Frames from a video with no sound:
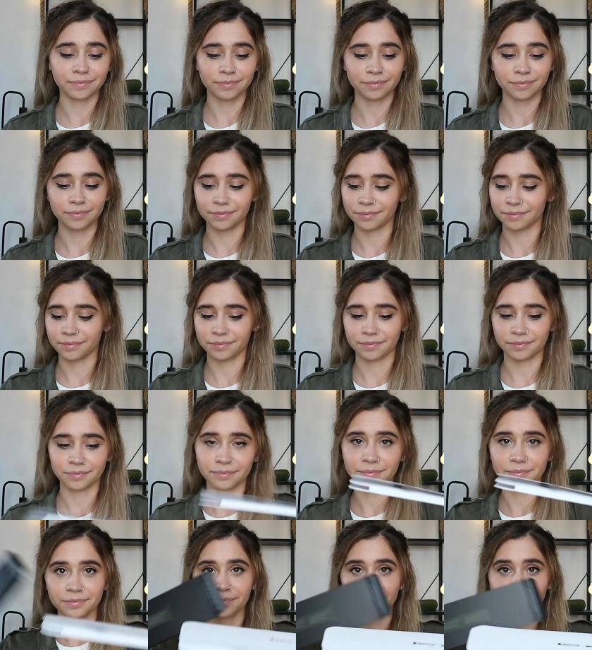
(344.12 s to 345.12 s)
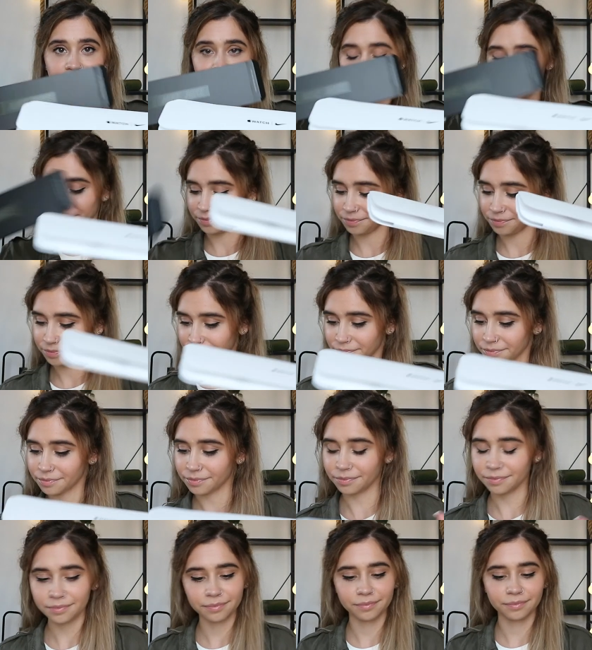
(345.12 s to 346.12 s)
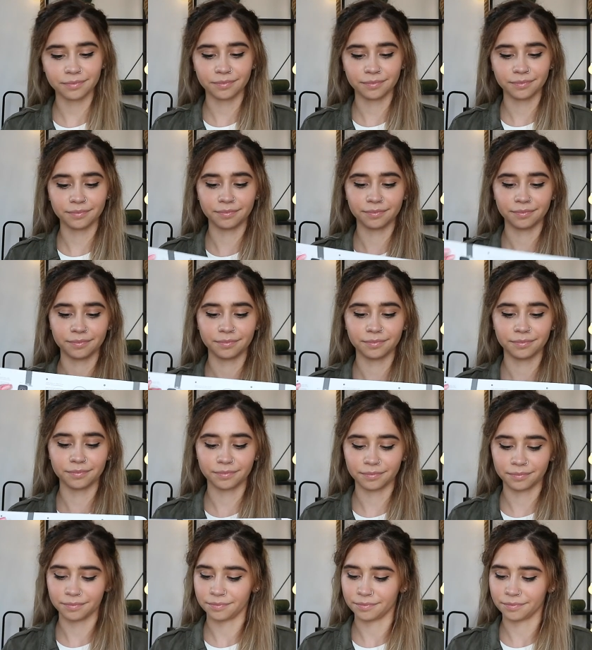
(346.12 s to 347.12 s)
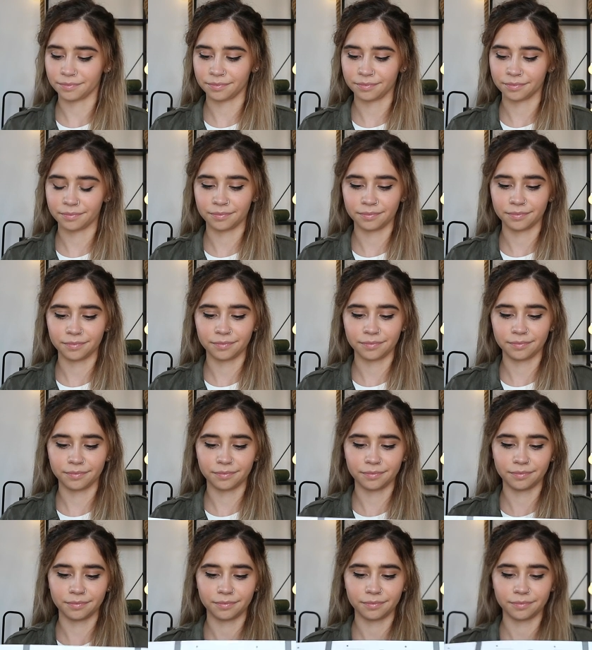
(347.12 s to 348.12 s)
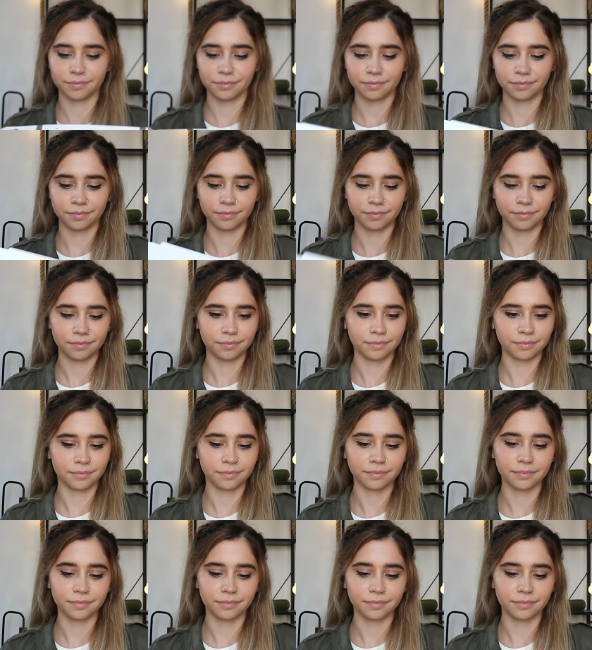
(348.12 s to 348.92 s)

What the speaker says: (no one is talking)